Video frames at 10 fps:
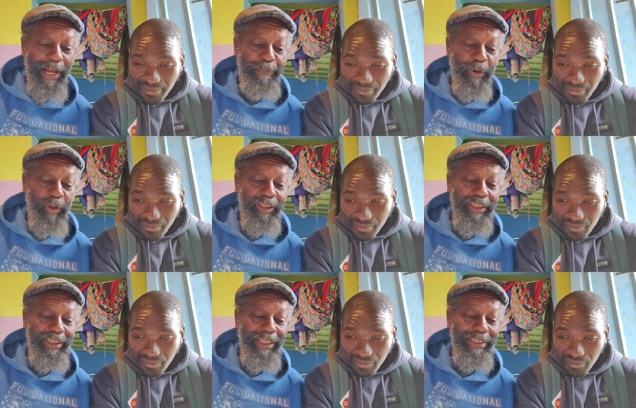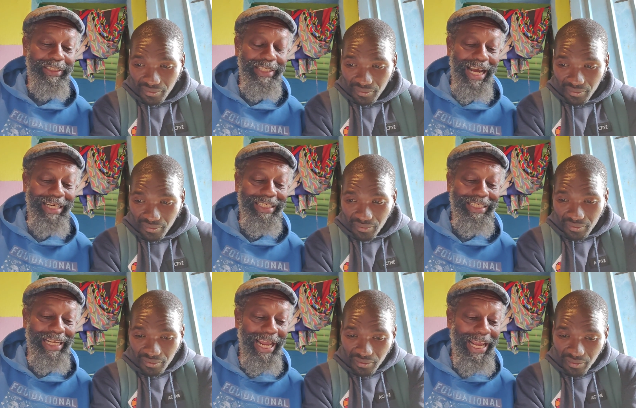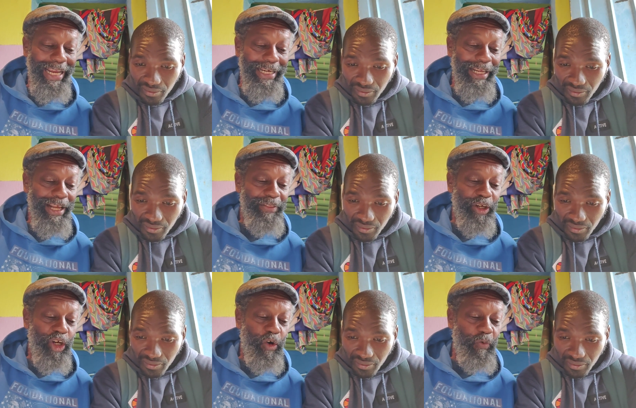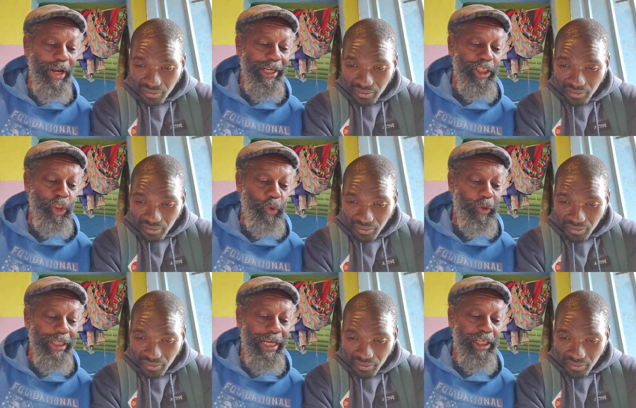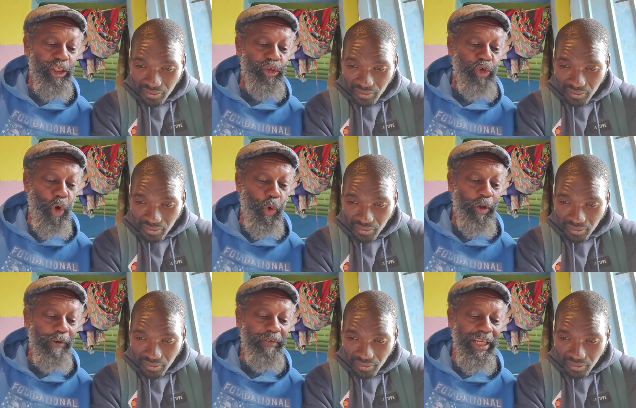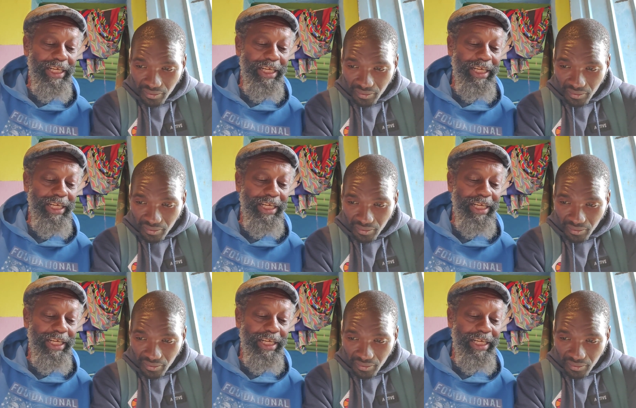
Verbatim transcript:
Speaker 1: a person does not gain the correct use and control of